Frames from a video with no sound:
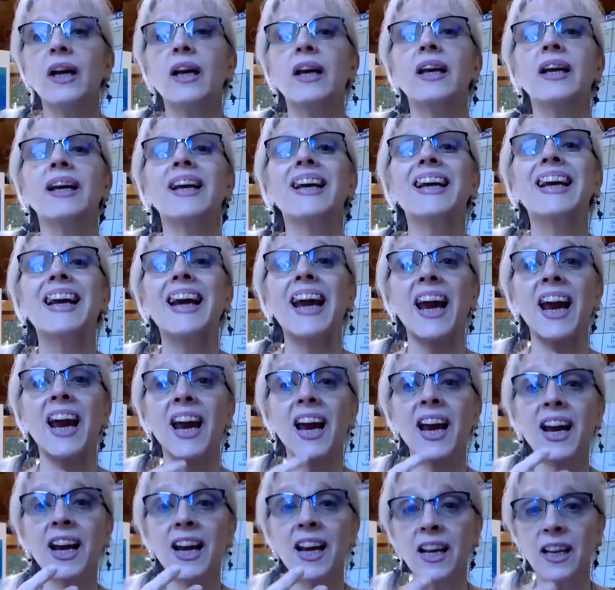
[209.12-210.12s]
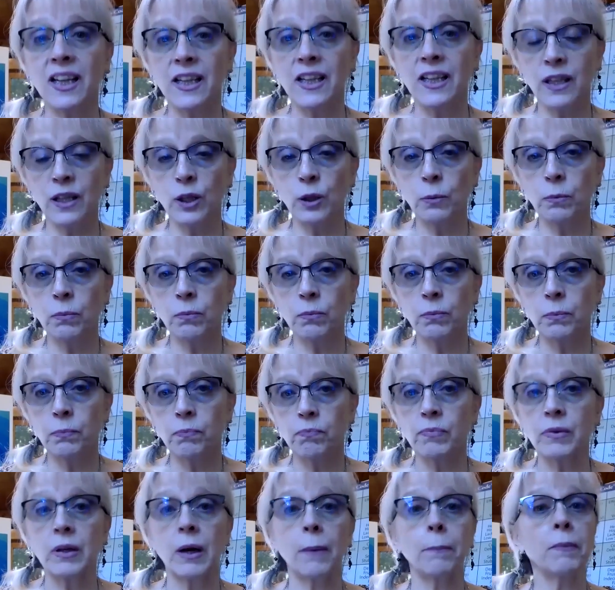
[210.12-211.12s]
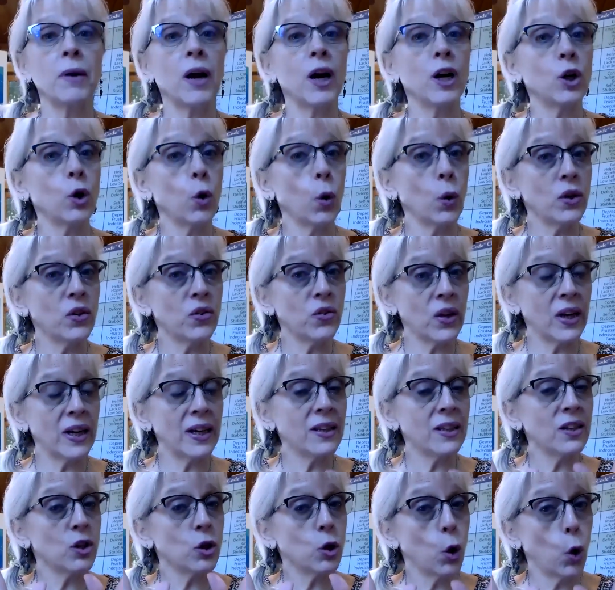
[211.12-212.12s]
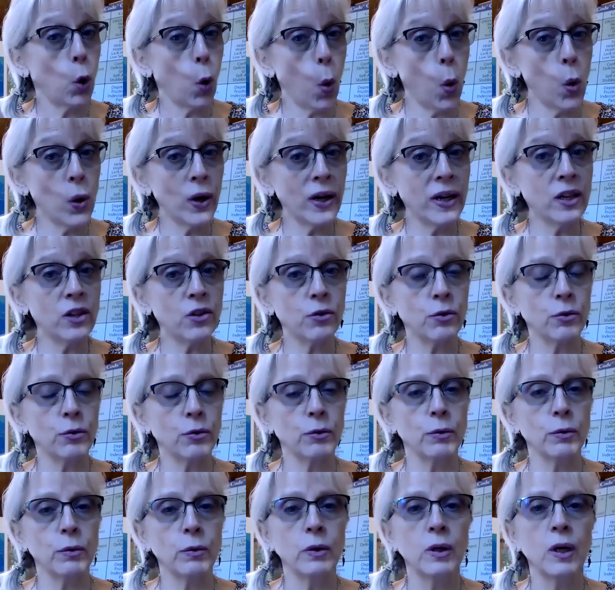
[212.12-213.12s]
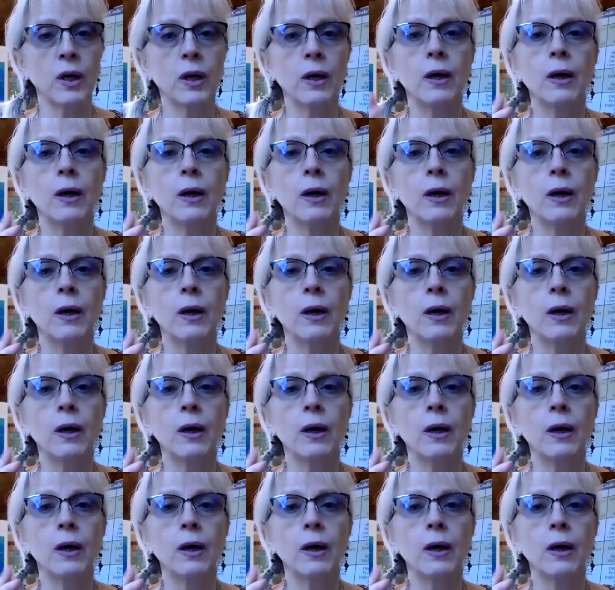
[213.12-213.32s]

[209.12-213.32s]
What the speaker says: it can, and I'm not going to say it's going to,